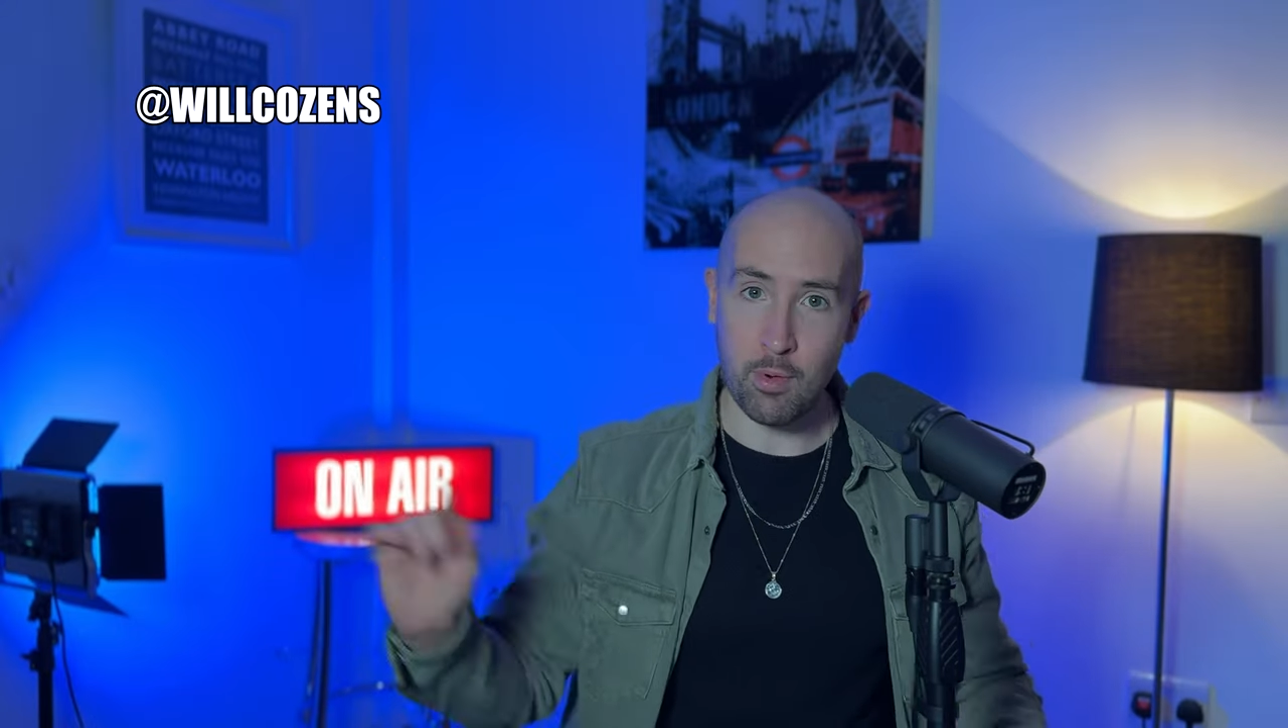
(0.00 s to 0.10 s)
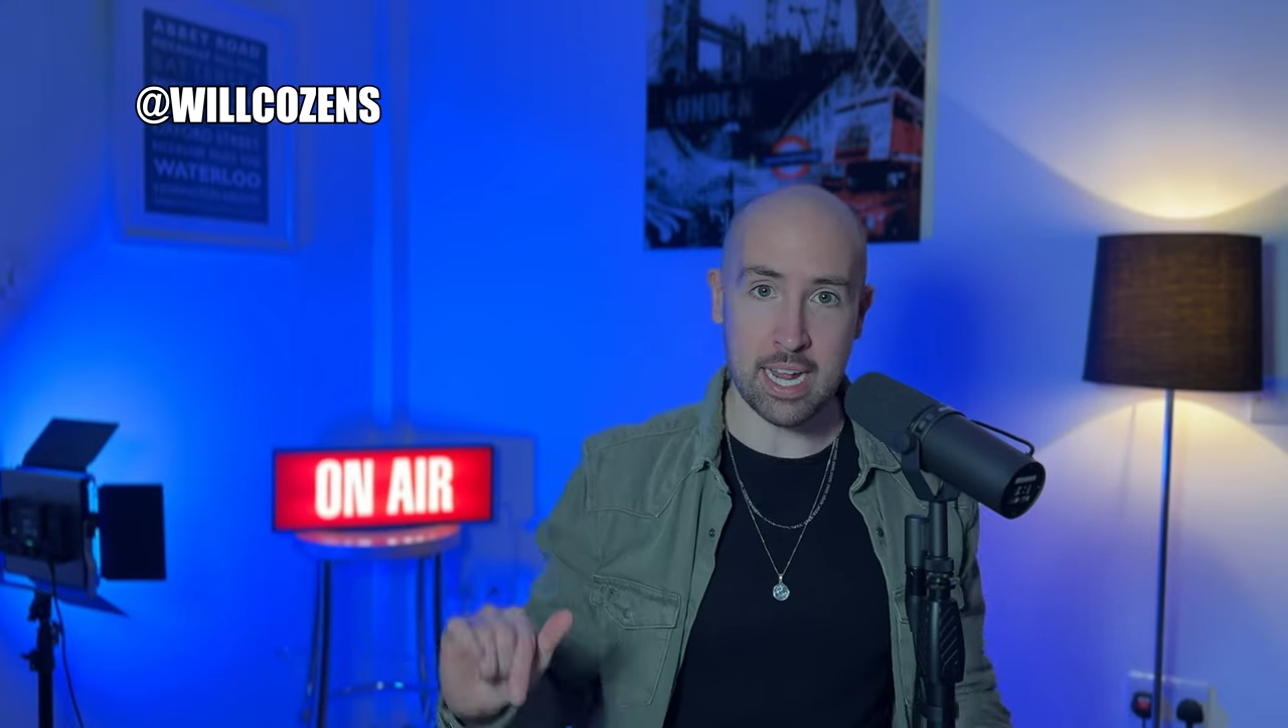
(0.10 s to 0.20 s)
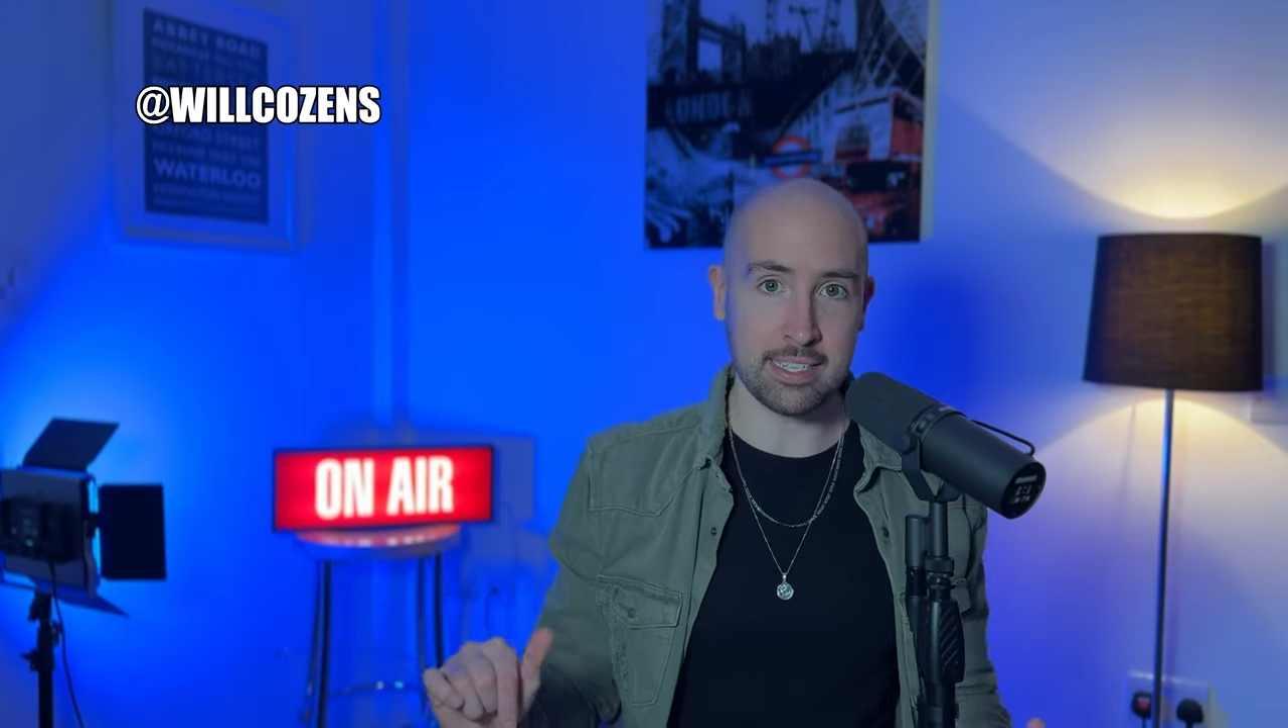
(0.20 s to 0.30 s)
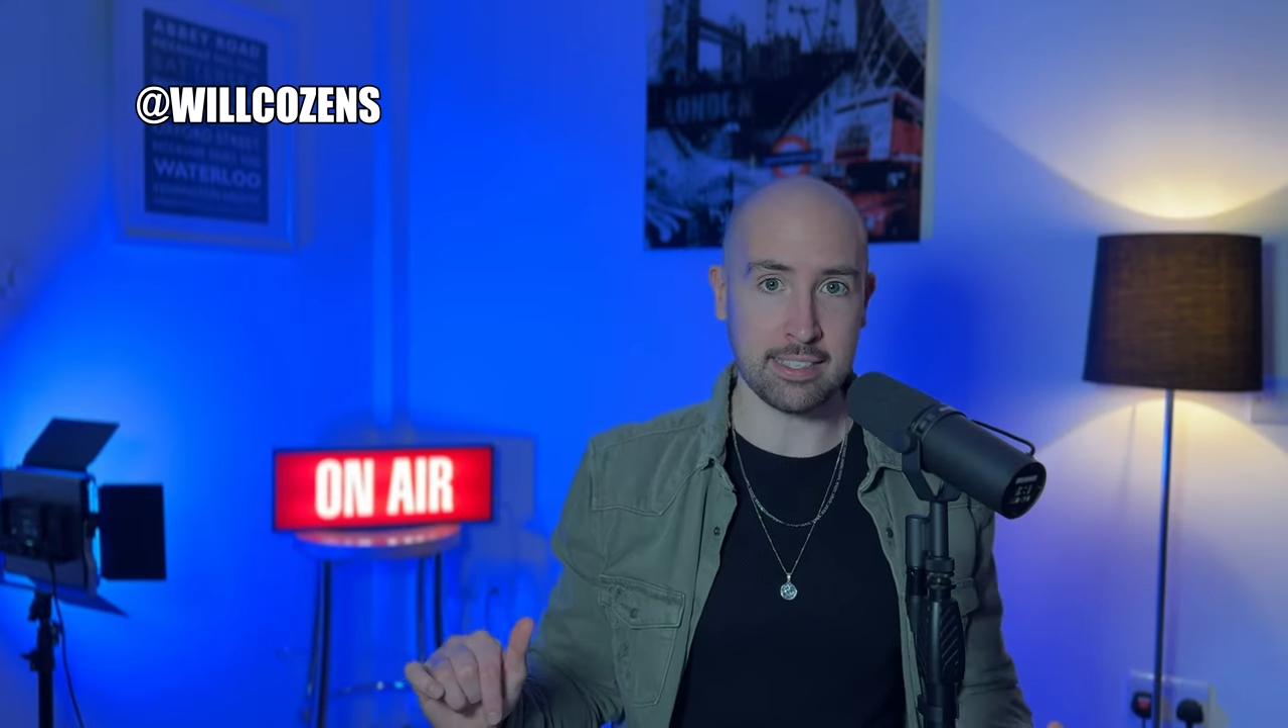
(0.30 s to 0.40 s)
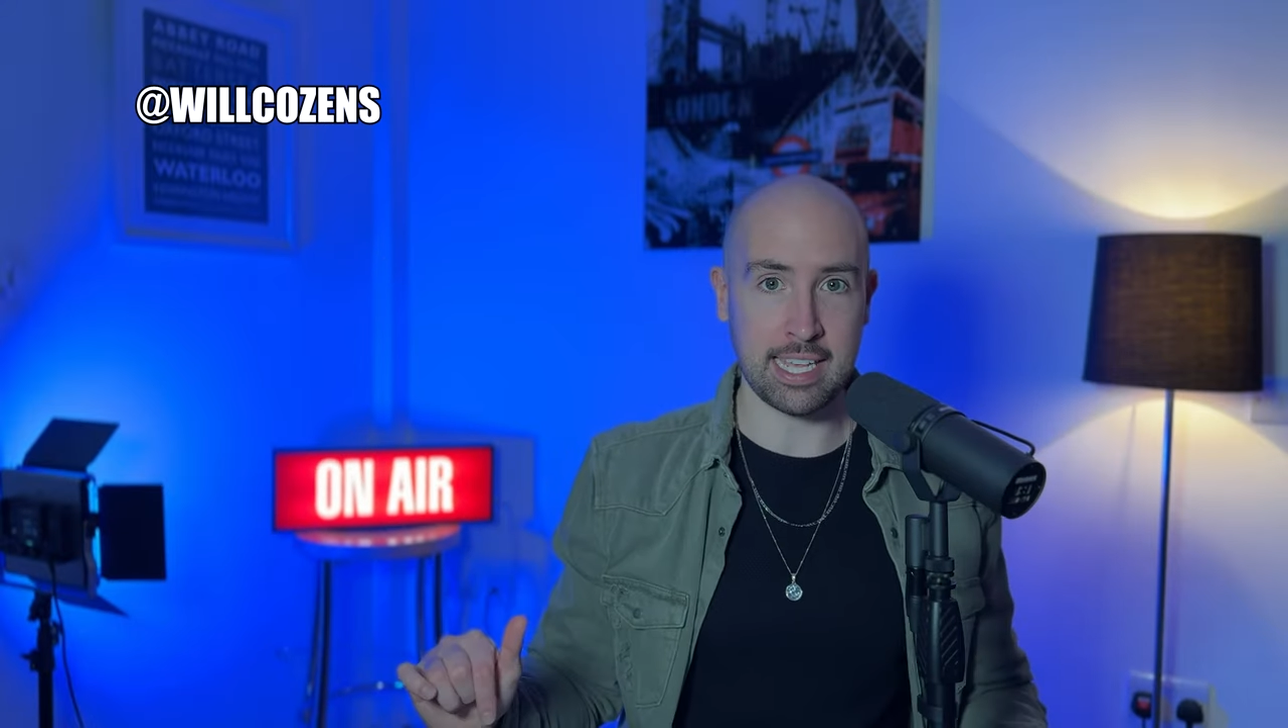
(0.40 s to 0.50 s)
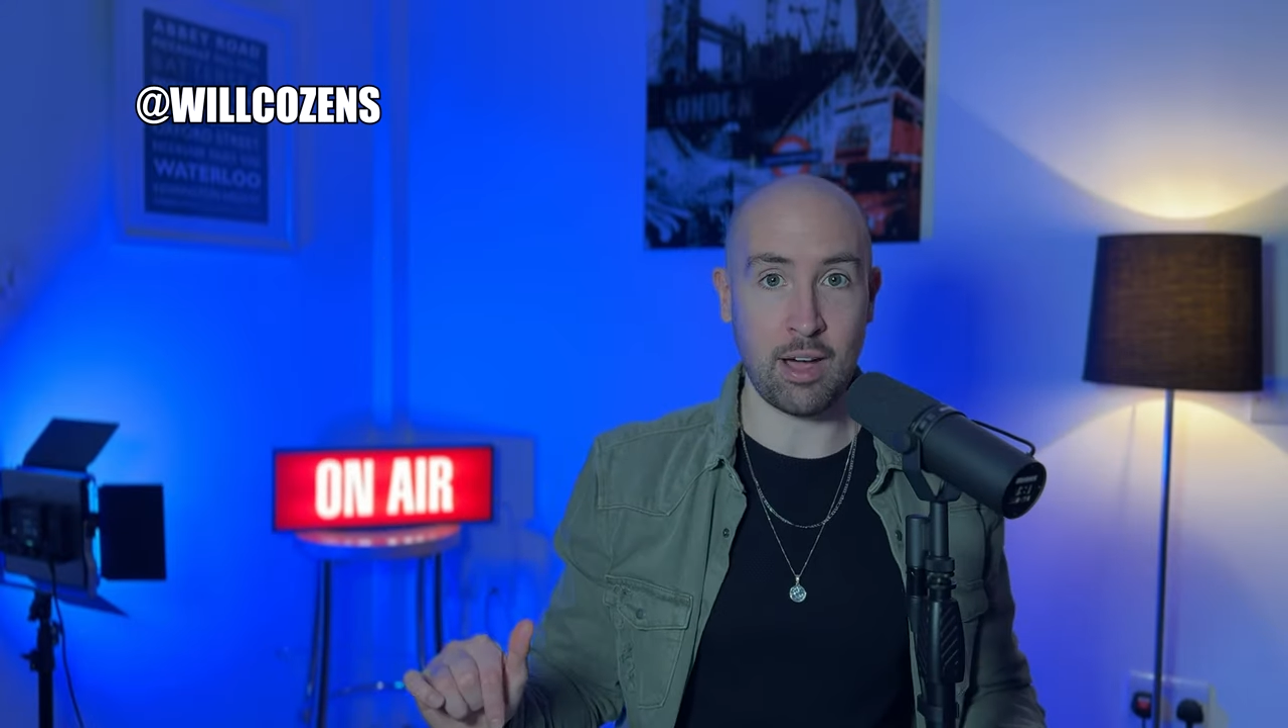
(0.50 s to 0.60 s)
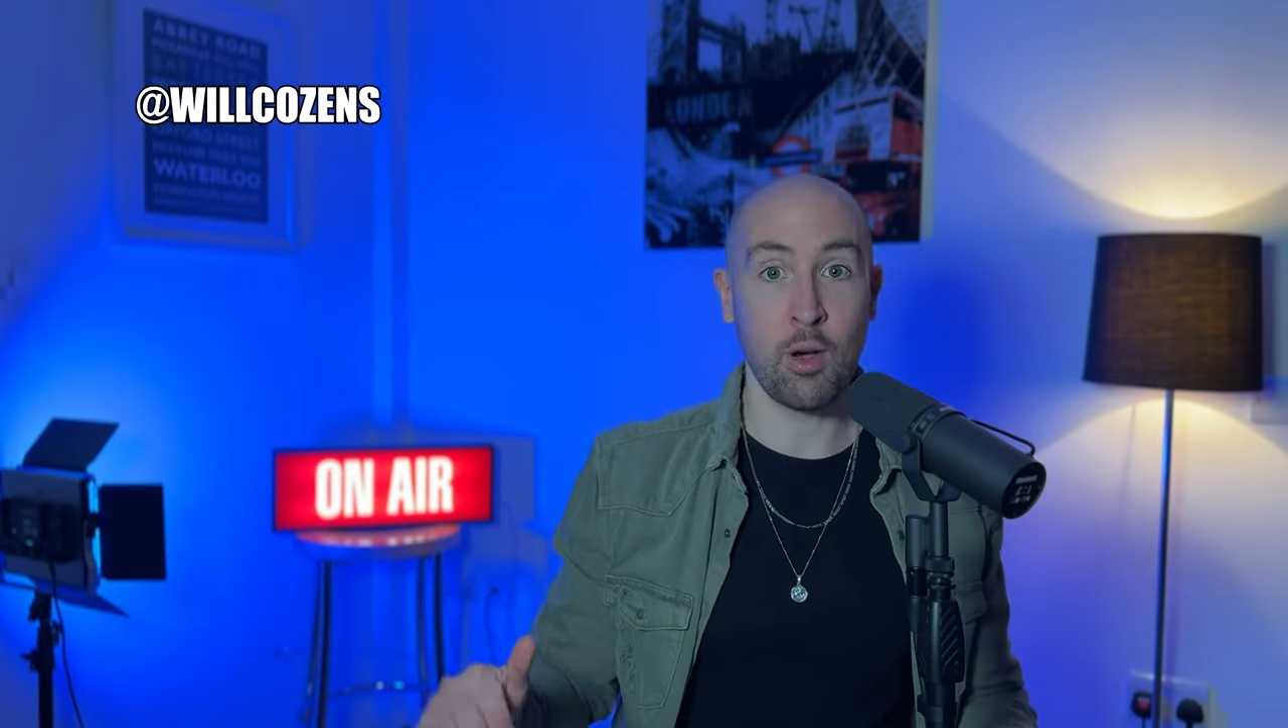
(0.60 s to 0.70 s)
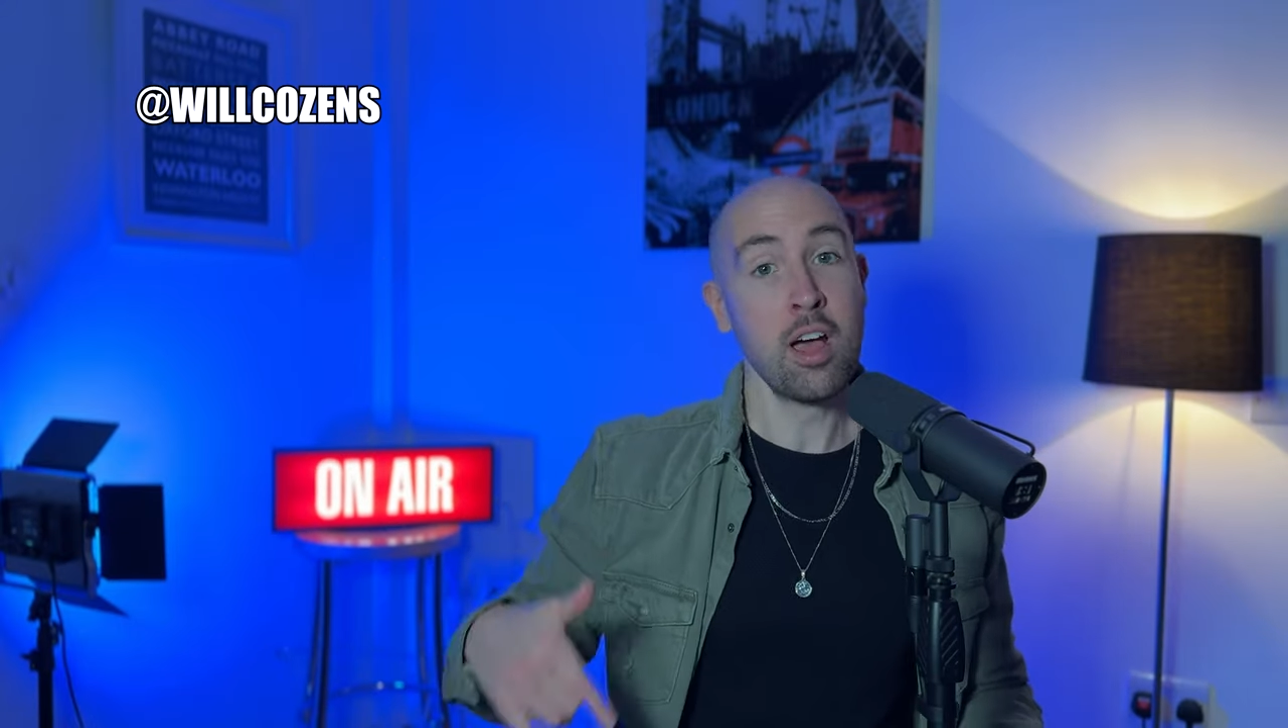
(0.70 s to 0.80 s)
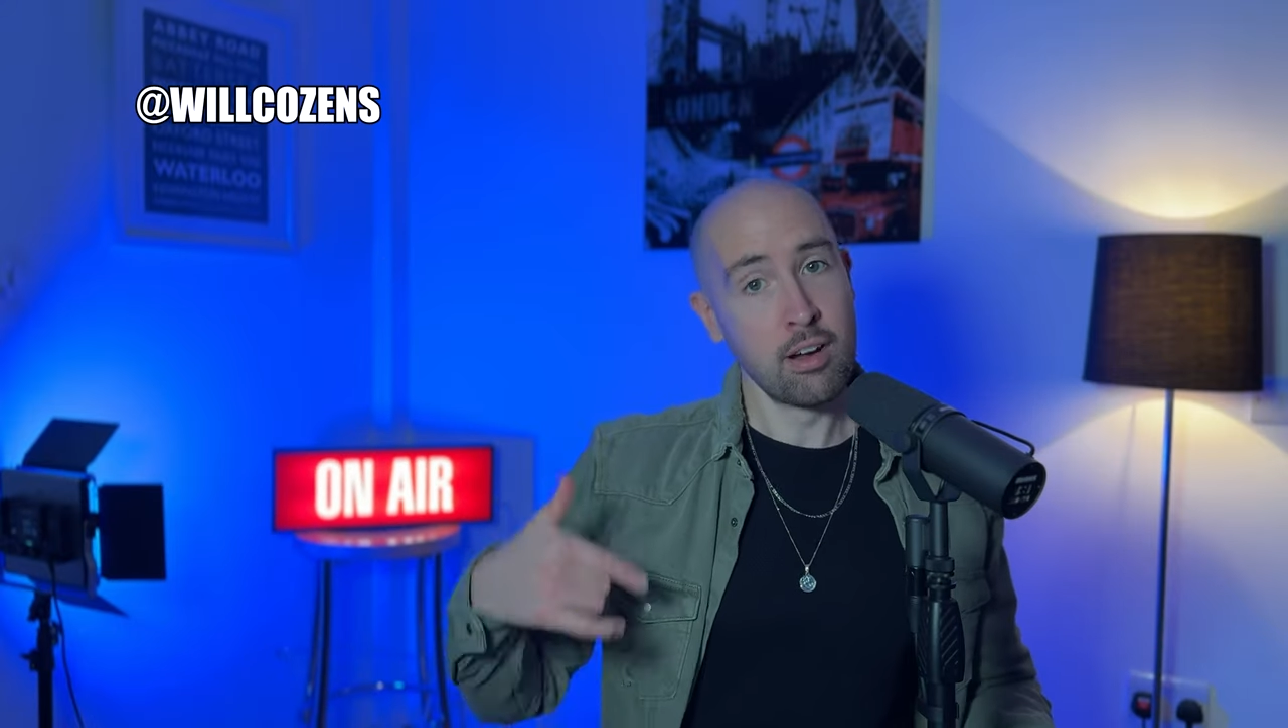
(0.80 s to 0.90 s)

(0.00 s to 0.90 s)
raisins out